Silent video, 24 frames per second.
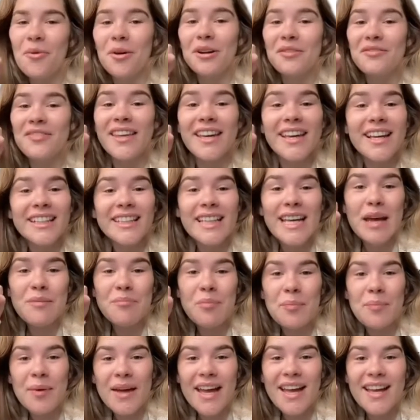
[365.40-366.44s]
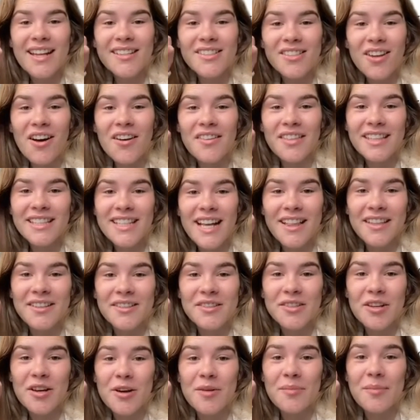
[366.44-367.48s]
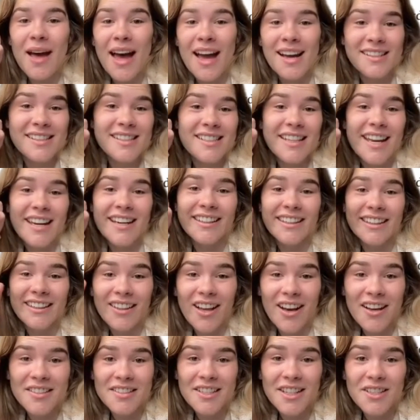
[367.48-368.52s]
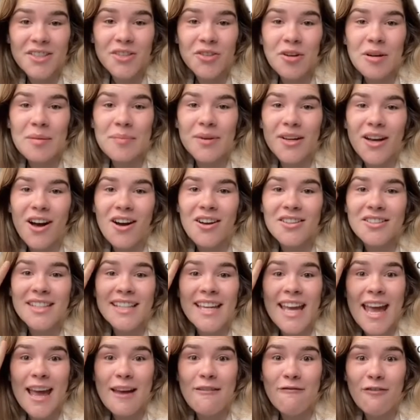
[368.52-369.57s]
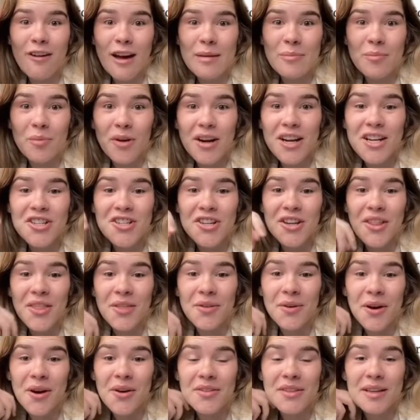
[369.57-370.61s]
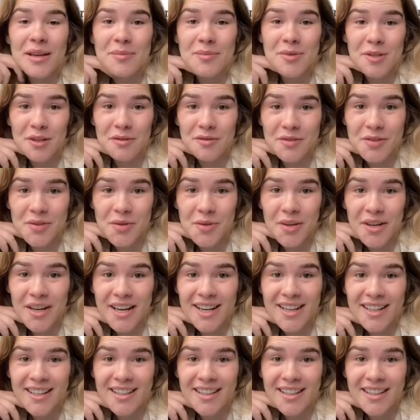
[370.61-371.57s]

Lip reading: of the clamp bands on the telescope accidentally lost its grip, causing a vibration throughout the observatory.